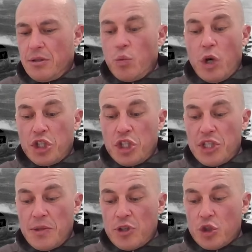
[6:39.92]
The
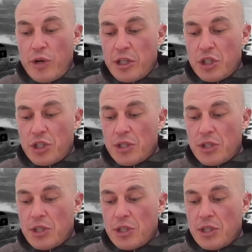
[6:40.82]
watchers in the
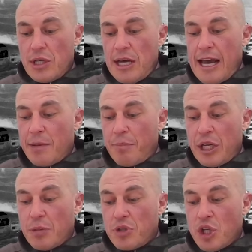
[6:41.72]
trenches had
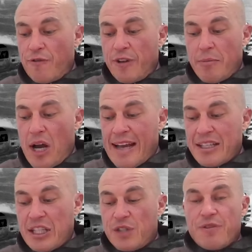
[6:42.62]
been observing my
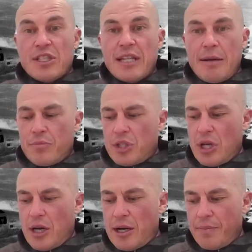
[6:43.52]
antics for some
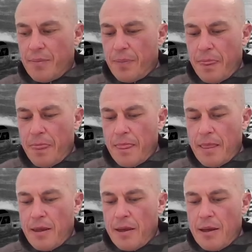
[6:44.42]
time,
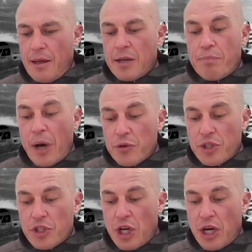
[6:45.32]
and
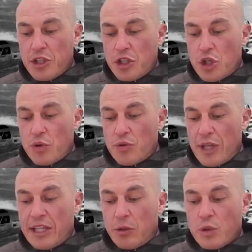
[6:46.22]
both sides knew
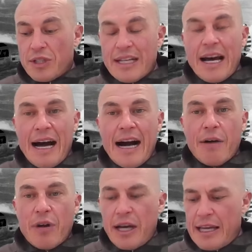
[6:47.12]
that it was an
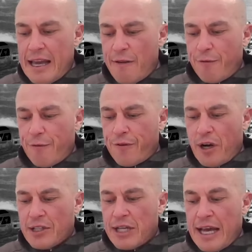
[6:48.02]
RAF
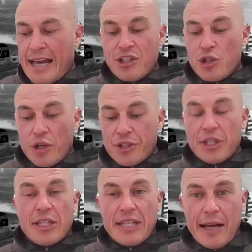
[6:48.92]
fighter and not
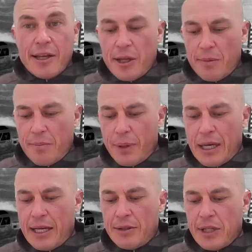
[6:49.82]
an Italian
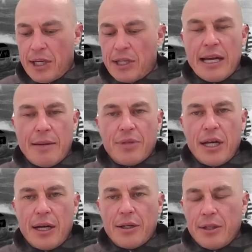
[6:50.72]
plane that had come
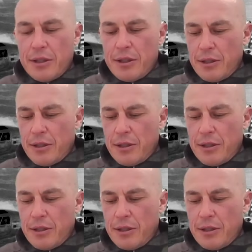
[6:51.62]
down.